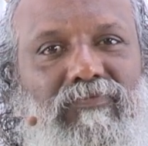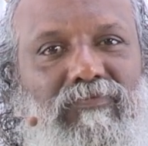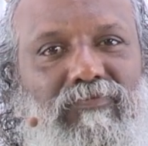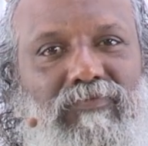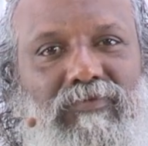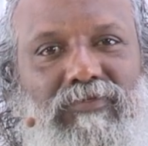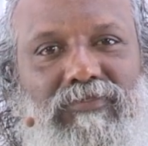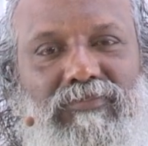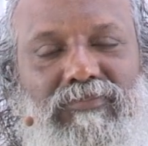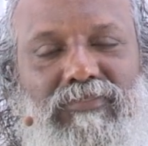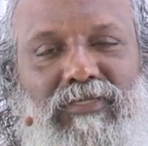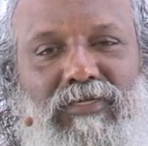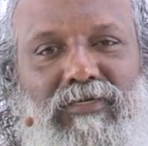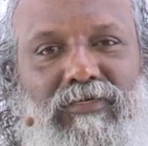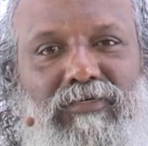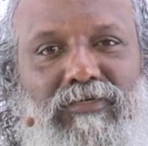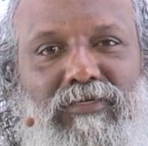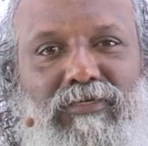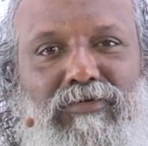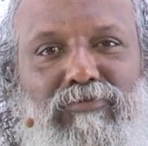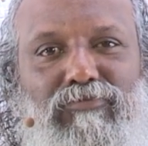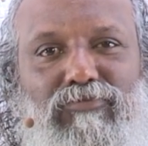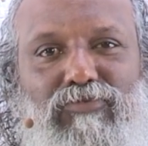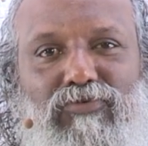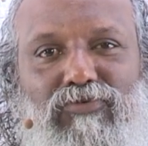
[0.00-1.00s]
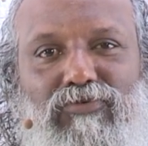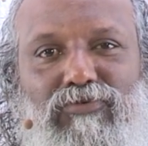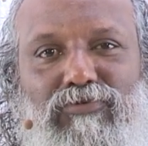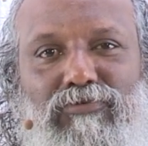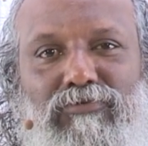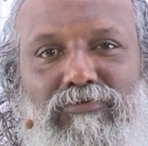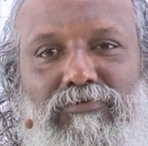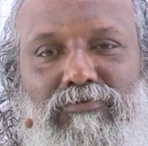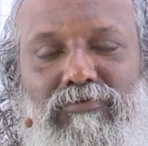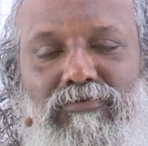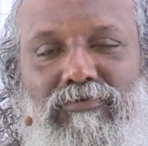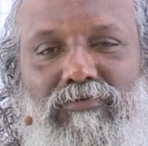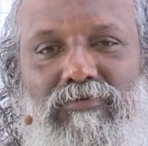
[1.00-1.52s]
and sun and
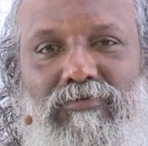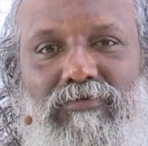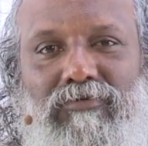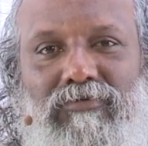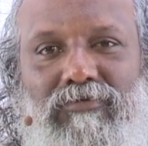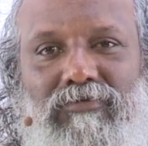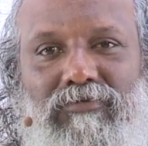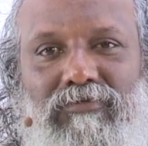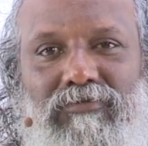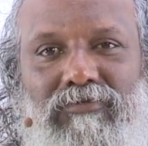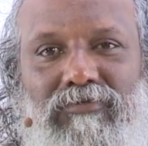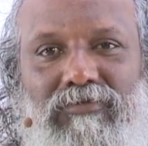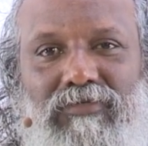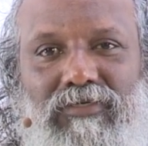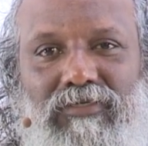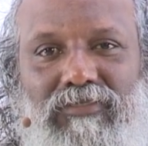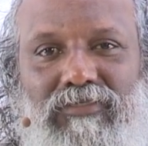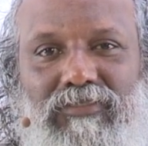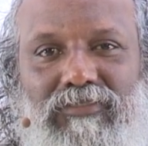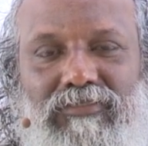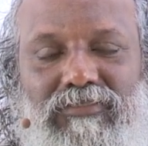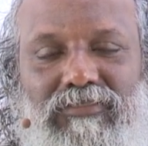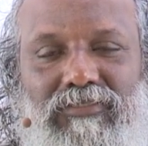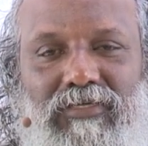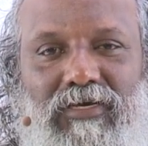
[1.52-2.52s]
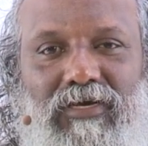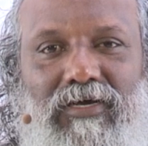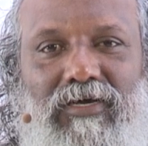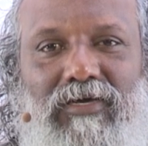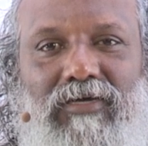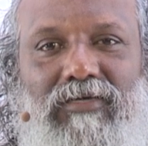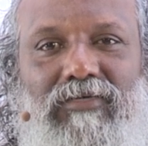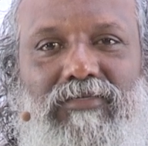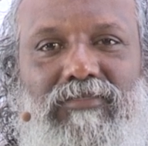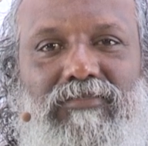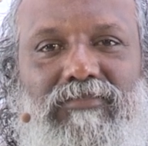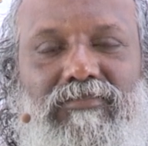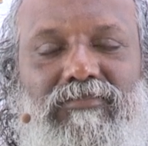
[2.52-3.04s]
moon, and the
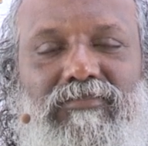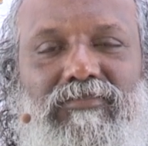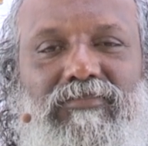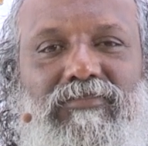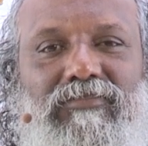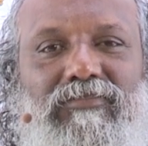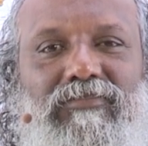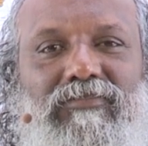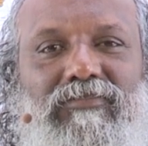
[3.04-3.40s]
stars,